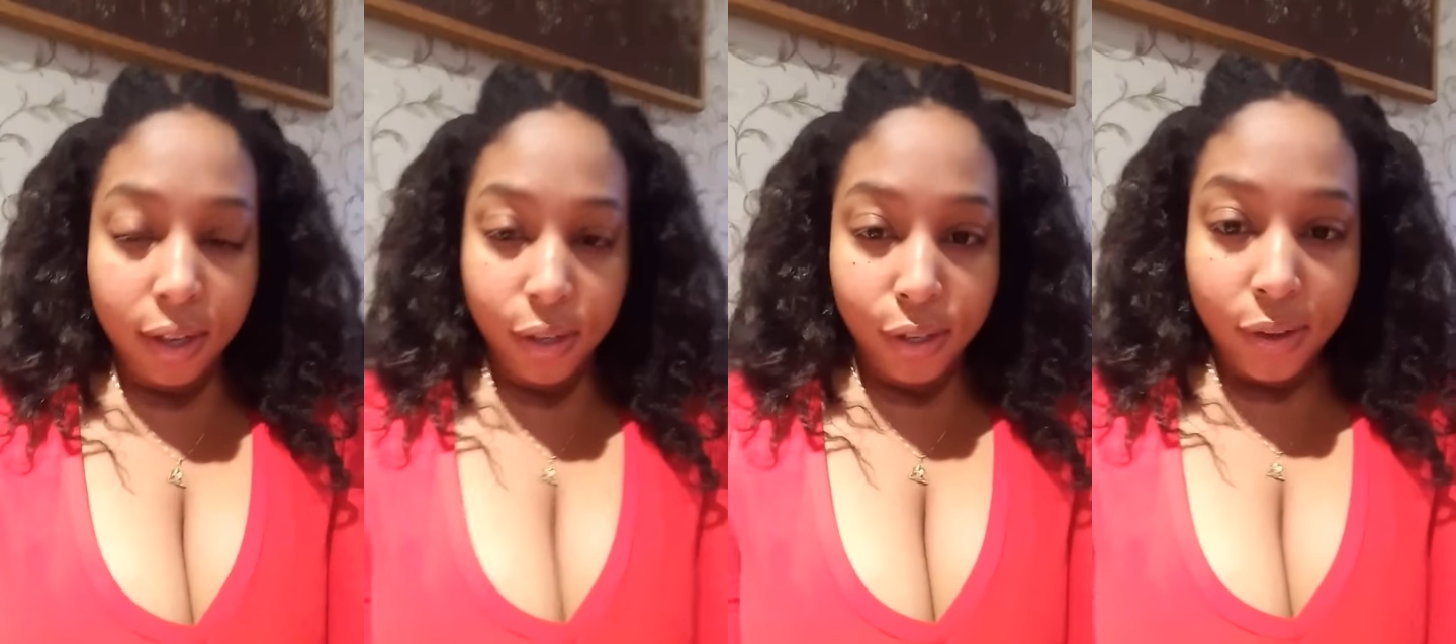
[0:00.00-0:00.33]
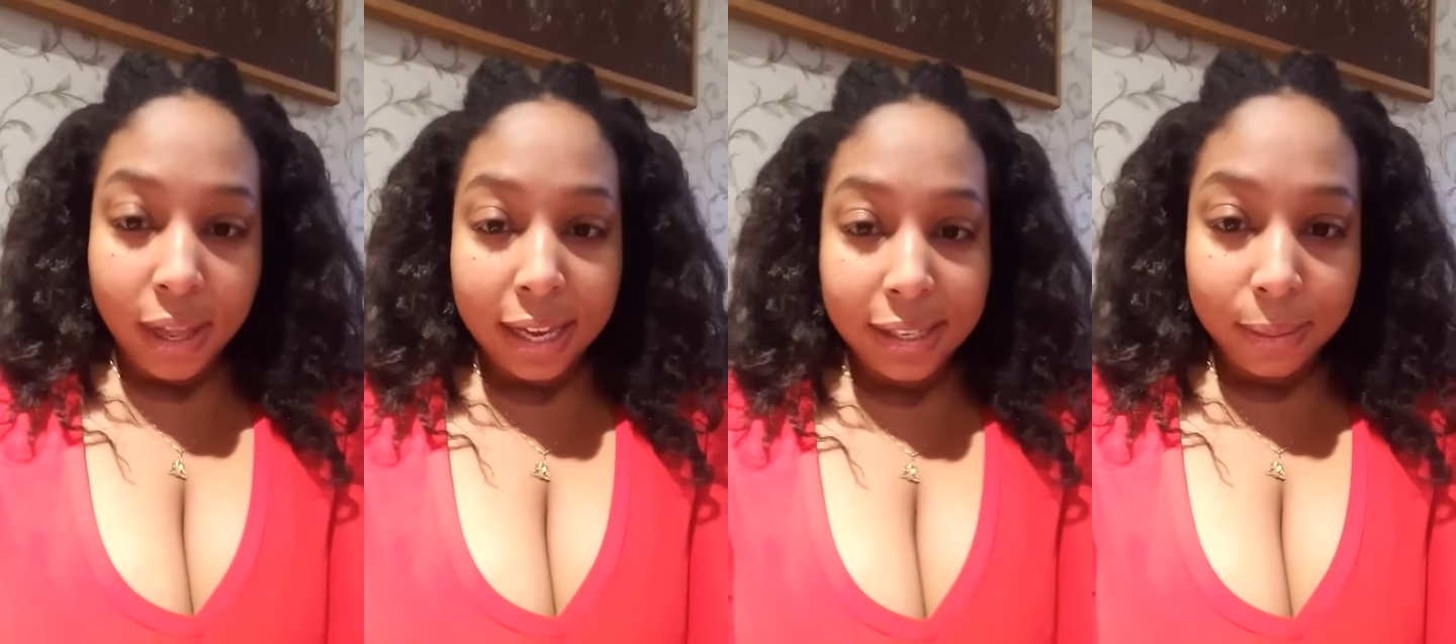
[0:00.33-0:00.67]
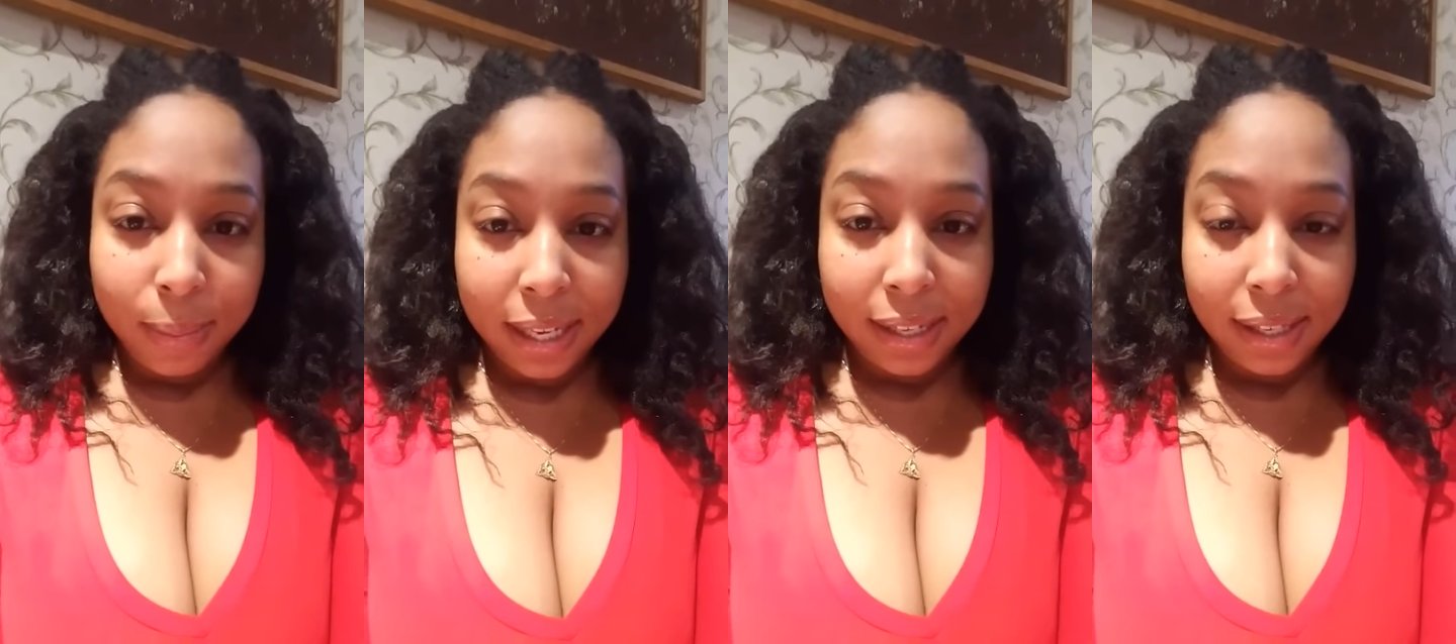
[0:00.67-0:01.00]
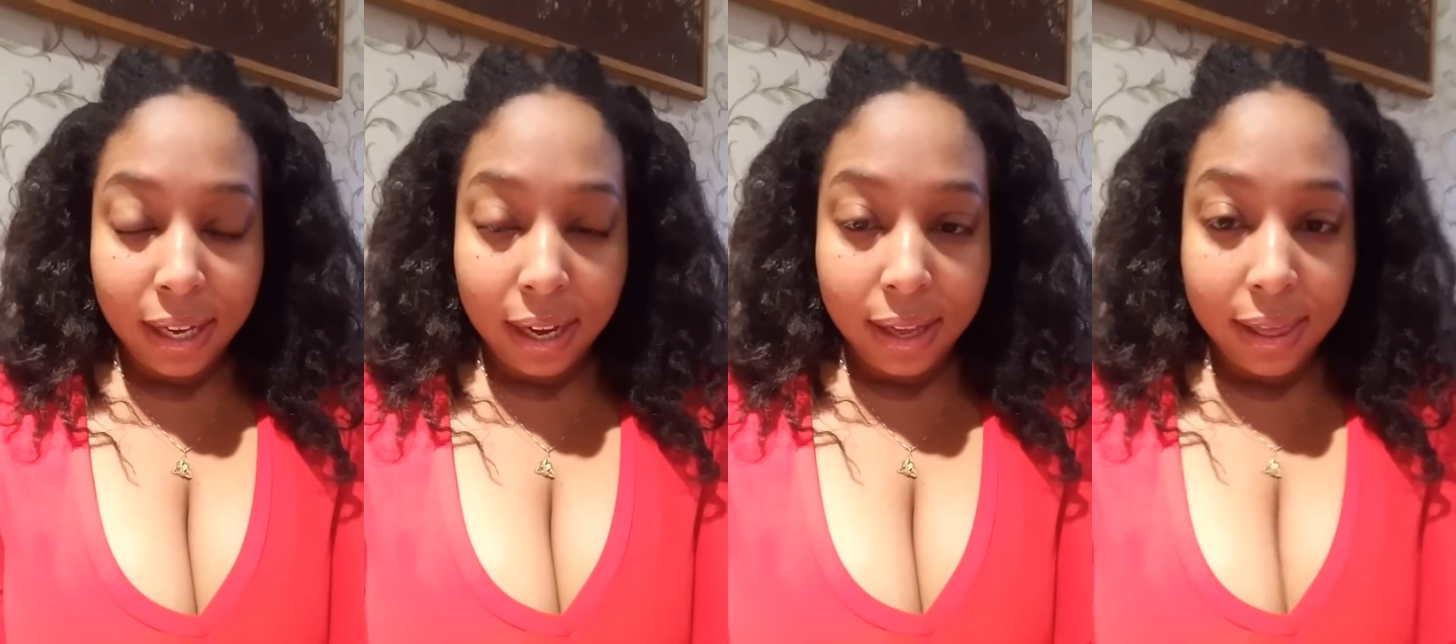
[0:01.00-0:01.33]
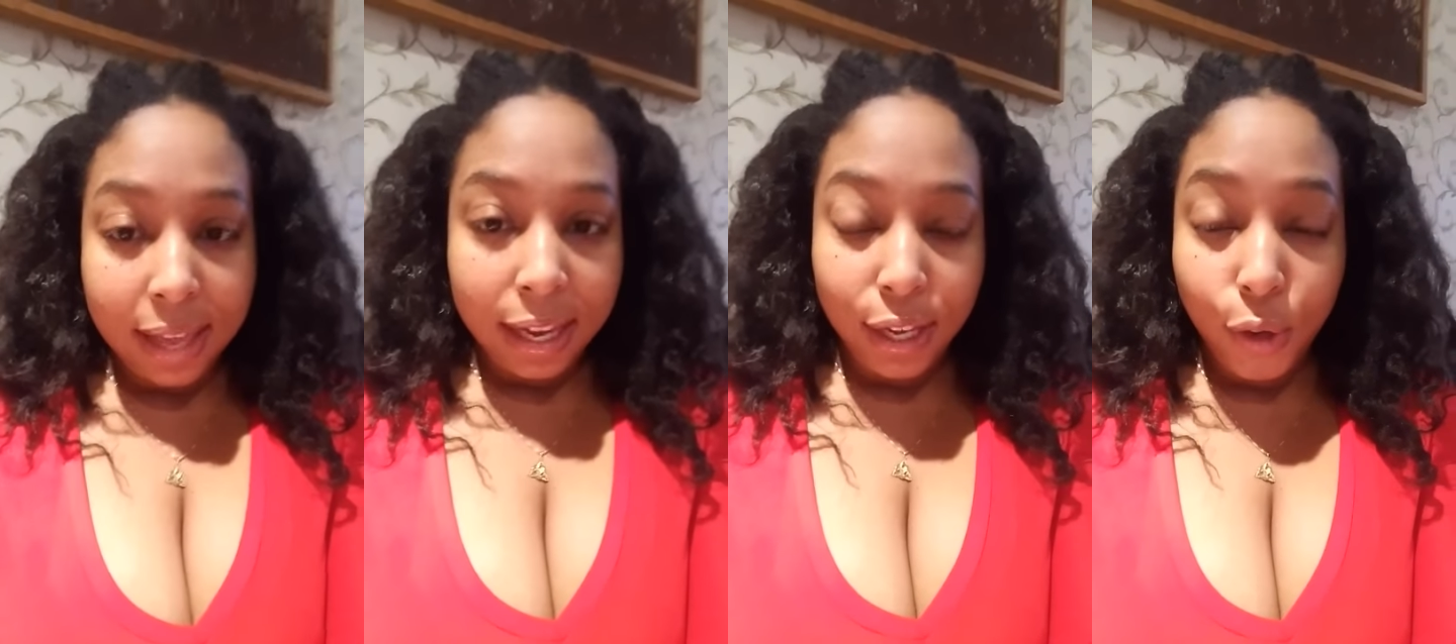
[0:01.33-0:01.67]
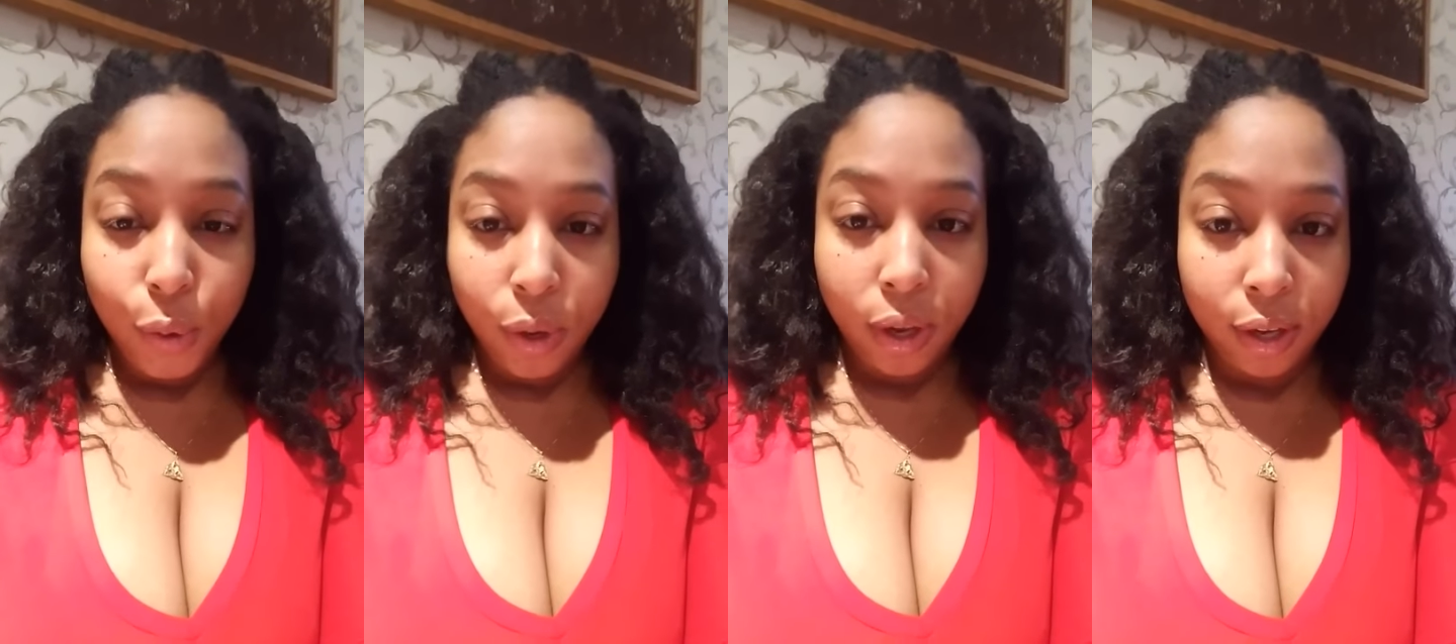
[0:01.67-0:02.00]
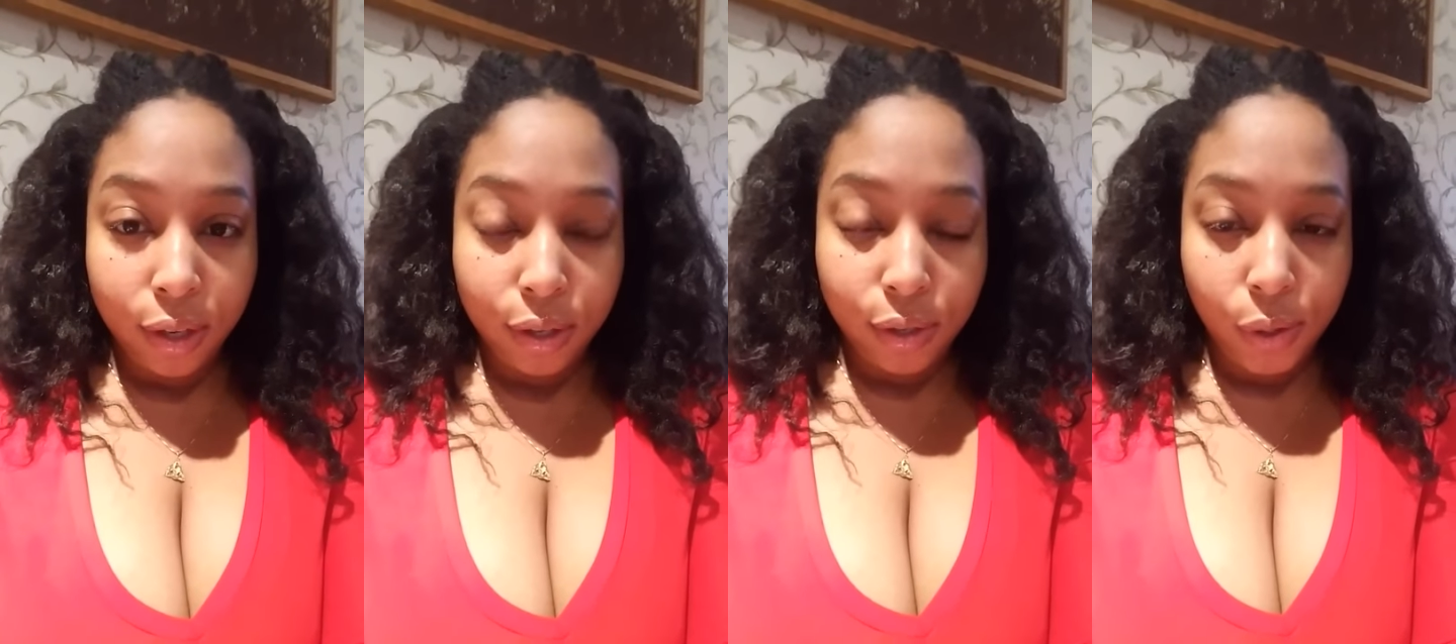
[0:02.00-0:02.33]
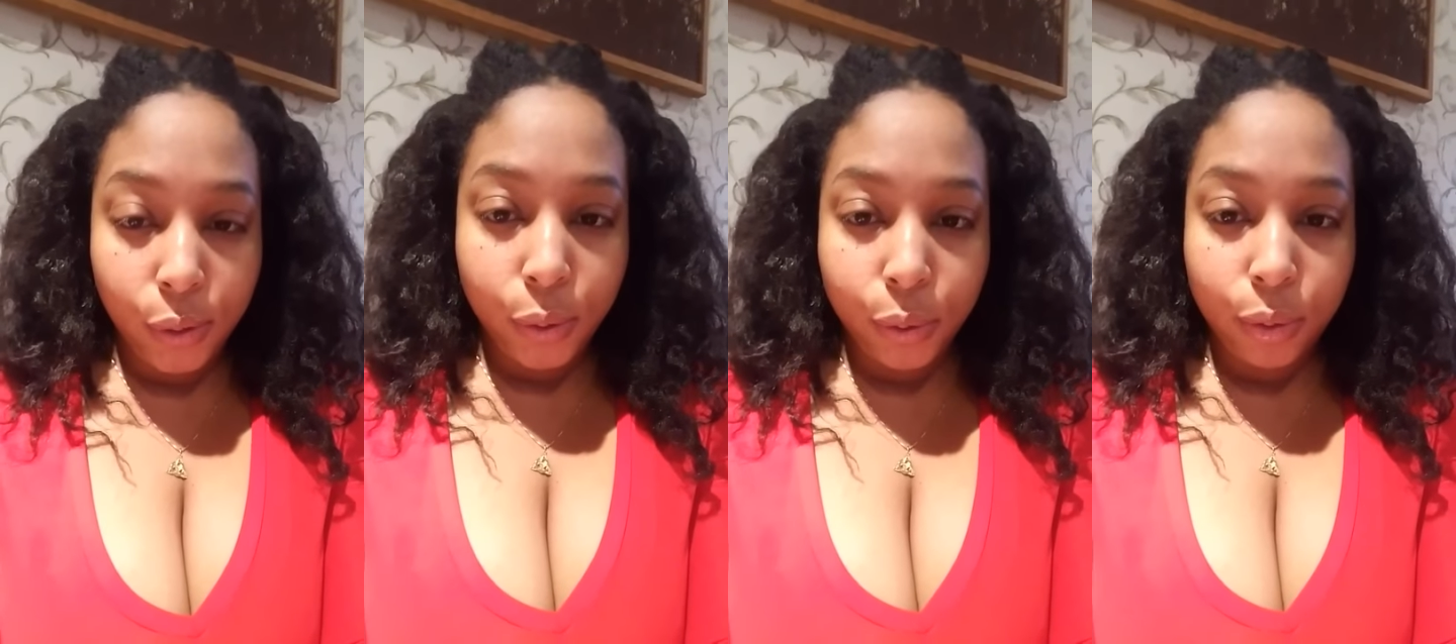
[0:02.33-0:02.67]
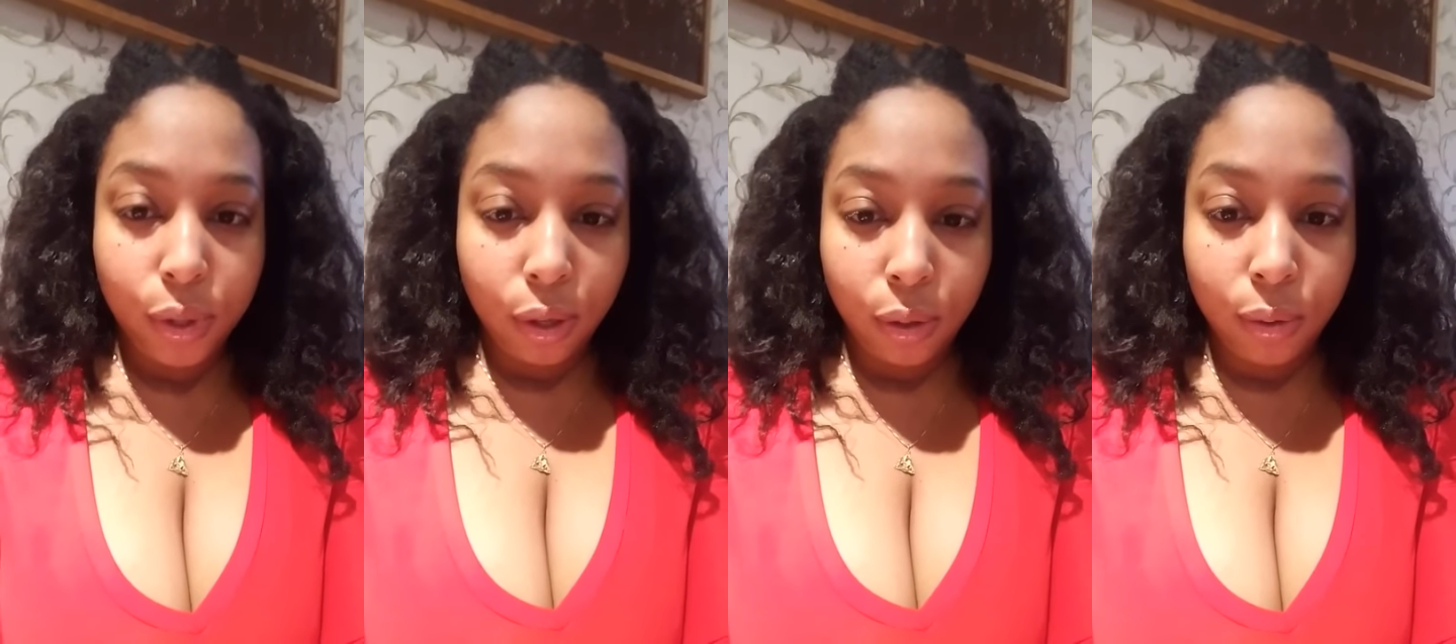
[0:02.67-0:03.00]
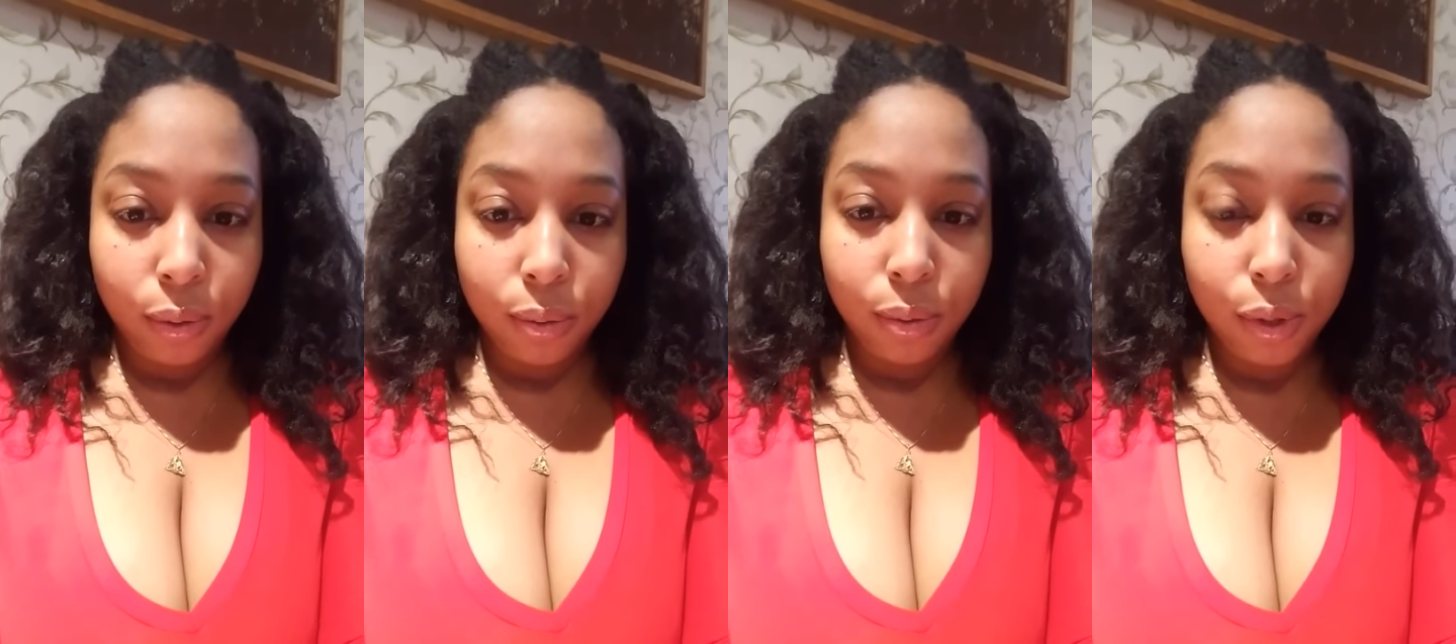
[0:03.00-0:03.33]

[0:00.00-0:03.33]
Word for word: So that's a blessing. Thank you all so, so,